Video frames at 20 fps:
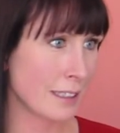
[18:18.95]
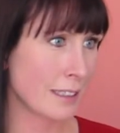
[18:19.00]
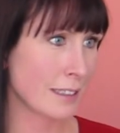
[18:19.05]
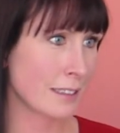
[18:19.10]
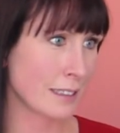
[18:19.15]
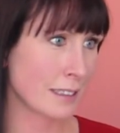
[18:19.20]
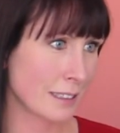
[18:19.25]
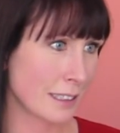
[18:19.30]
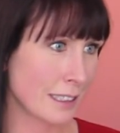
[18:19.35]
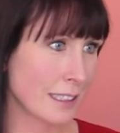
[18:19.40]
And I
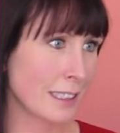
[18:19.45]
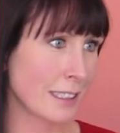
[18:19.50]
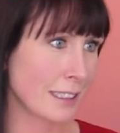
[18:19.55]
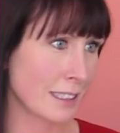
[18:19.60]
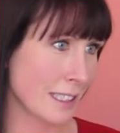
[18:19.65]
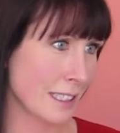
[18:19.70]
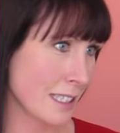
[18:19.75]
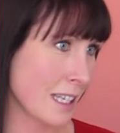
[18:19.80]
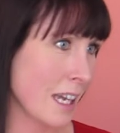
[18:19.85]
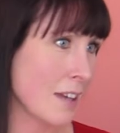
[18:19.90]
think in
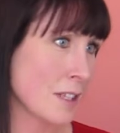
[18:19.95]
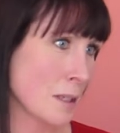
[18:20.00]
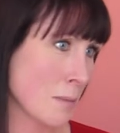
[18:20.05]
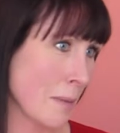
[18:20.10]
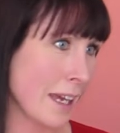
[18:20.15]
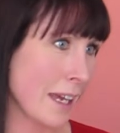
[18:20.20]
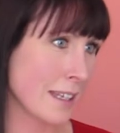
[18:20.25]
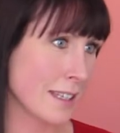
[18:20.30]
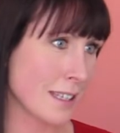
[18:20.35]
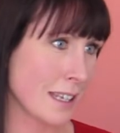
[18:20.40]
that safe
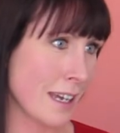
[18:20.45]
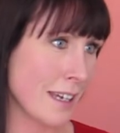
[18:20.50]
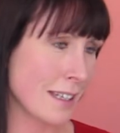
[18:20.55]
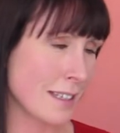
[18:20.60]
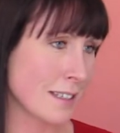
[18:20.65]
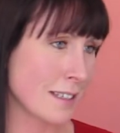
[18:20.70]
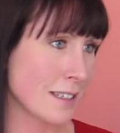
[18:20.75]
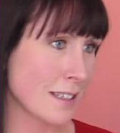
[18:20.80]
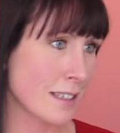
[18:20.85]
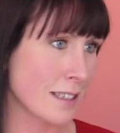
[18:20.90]
space
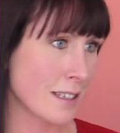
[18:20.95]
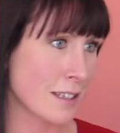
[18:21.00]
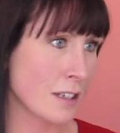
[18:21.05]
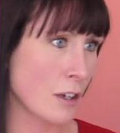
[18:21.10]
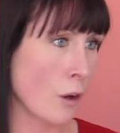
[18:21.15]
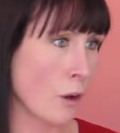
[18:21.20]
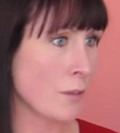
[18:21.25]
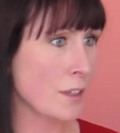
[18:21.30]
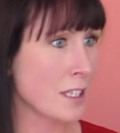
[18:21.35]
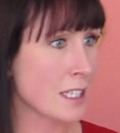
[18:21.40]
and just
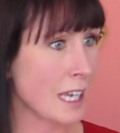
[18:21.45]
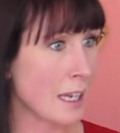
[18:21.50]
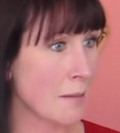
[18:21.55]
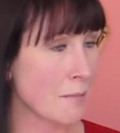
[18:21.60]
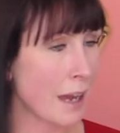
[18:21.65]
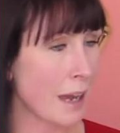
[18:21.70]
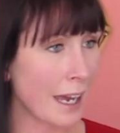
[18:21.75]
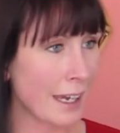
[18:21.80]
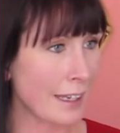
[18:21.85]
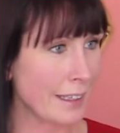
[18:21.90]
on the same
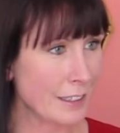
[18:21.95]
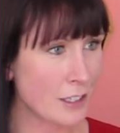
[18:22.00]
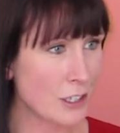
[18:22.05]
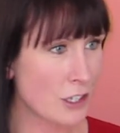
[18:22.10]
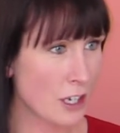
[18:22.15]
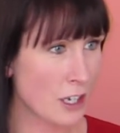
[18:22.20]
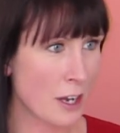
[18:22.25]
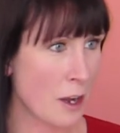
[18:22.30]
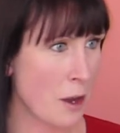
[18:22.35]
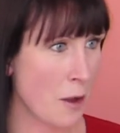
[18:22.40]
page,
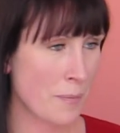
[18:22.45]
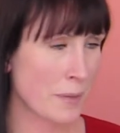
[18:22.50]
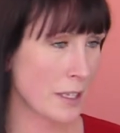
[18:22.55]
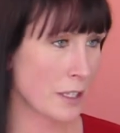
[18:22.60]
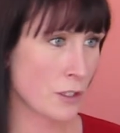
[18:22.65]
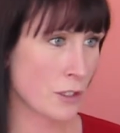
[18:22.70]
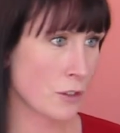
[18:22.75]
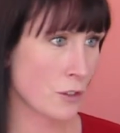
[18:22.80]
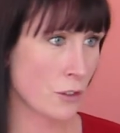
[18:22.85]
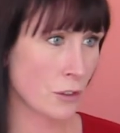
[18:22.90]

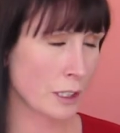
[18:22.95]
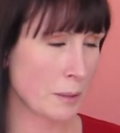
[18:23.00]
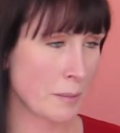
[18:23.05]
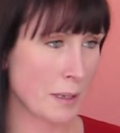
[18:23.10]
it's truly